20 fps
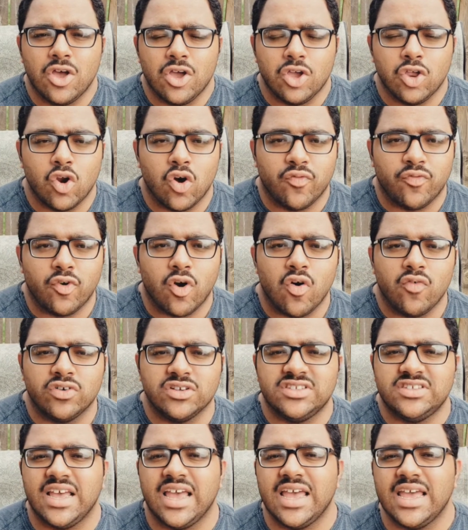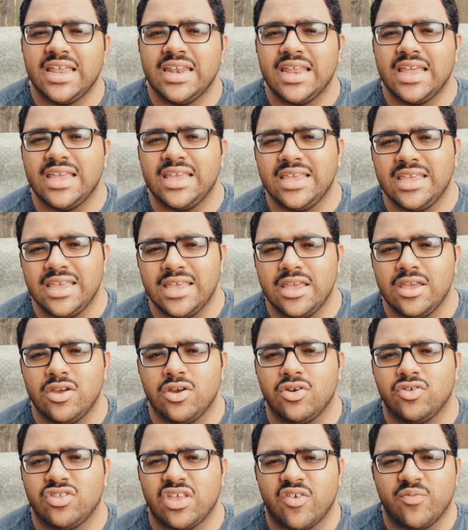You know, for over 10
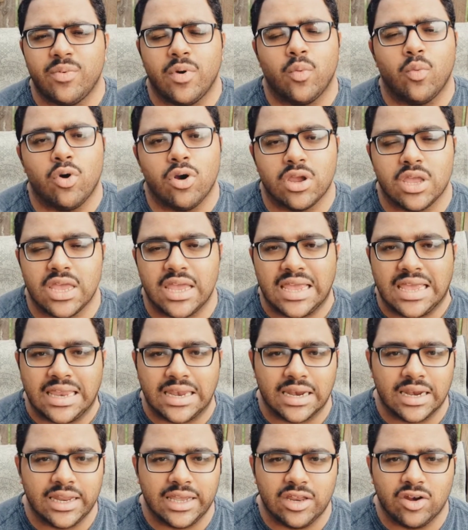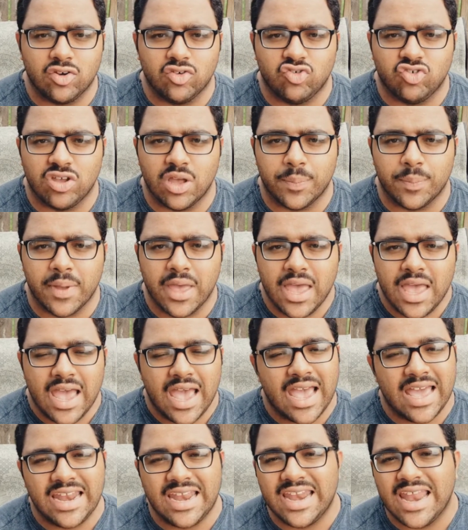years, I've been working in leadership
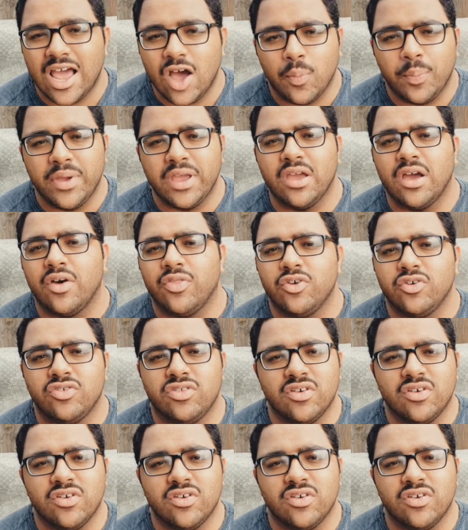and in helping others,